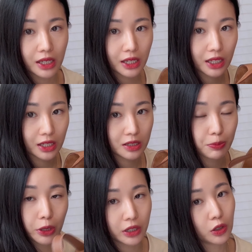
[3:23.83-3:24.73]
and
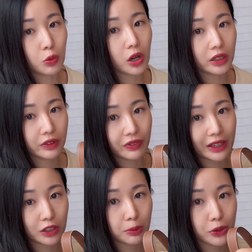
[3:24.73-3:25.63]
putting your wallet and
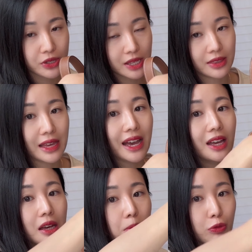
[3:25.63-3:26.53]
valuables in
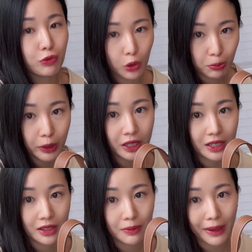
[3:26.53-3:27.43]
that before putting
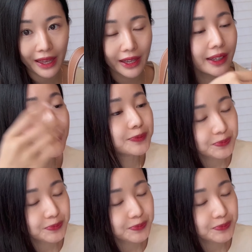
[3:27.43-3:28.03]
in the bag